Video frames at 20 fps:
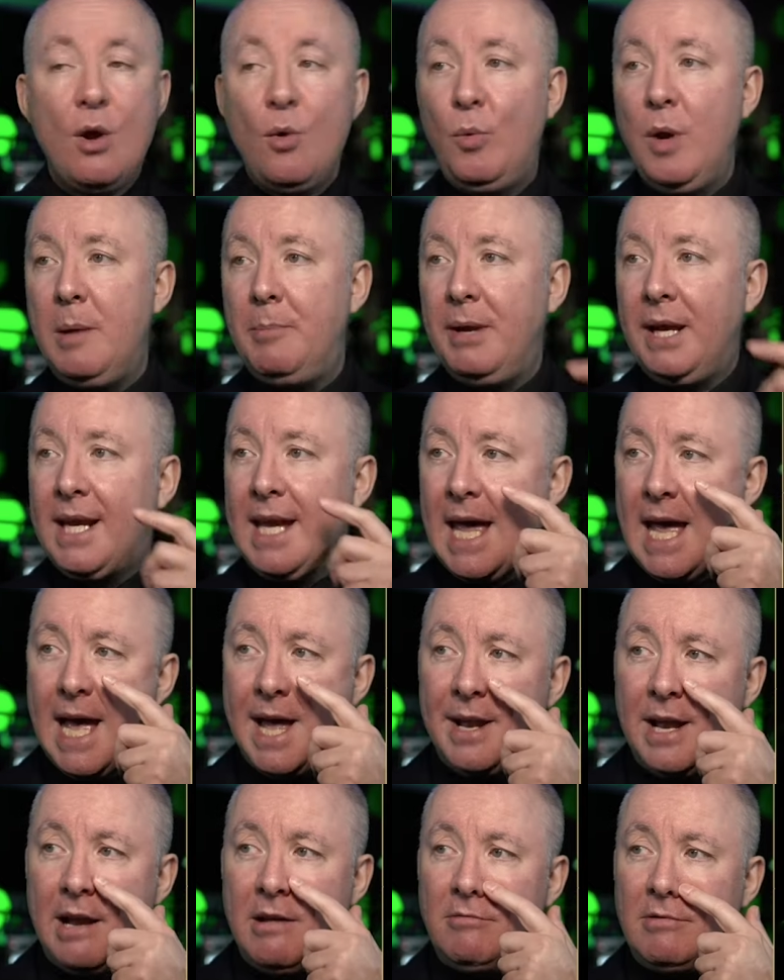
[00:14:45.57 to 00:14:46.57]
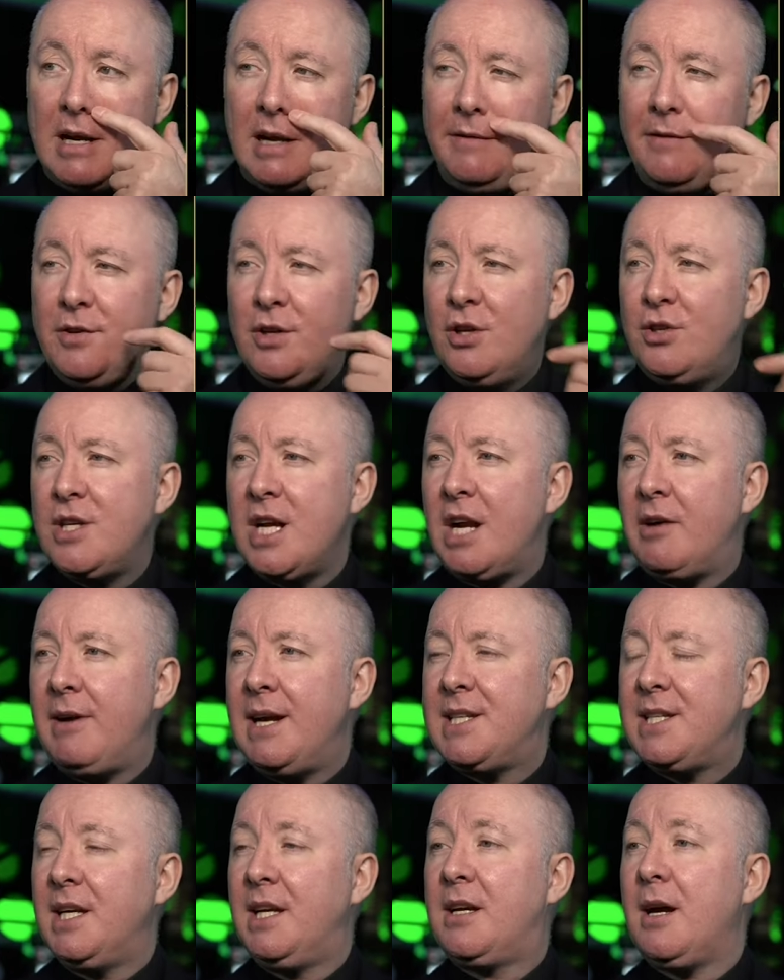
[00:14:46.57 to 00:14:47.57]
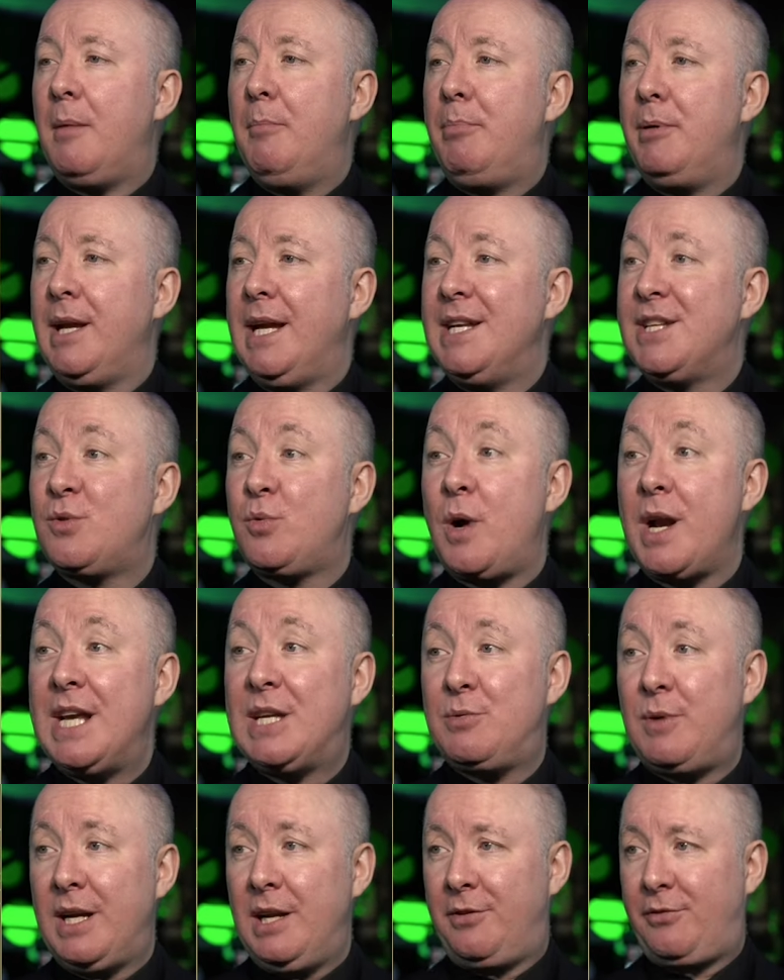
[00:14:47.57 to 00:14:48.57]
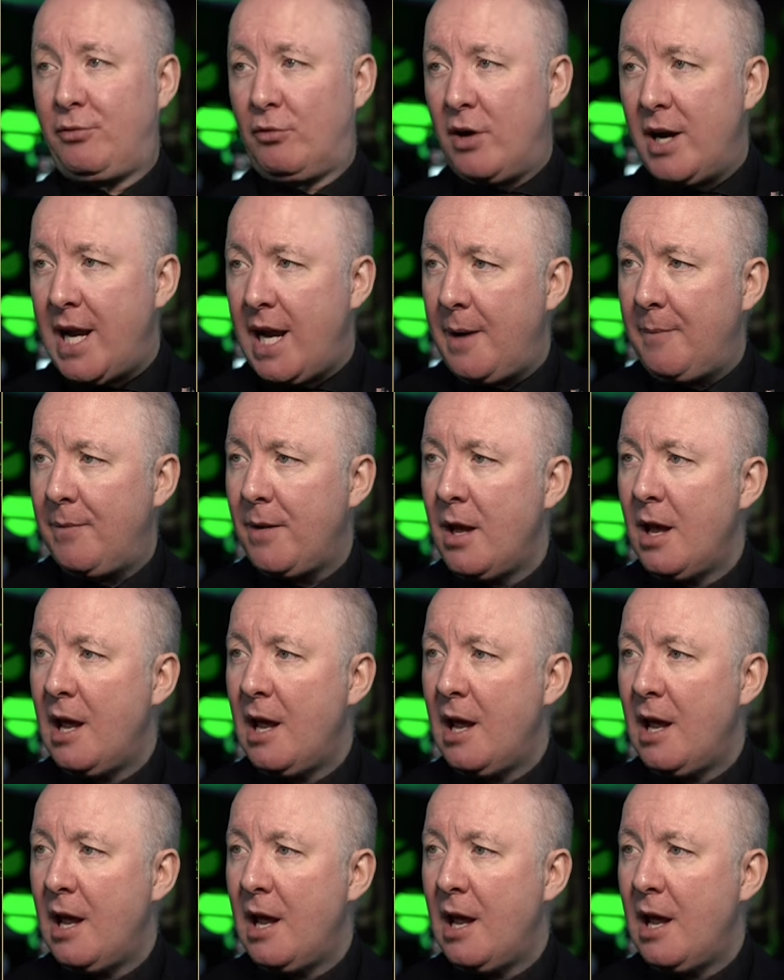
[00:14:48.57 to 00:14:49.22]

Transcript: We began a revenue-generating company in 2023,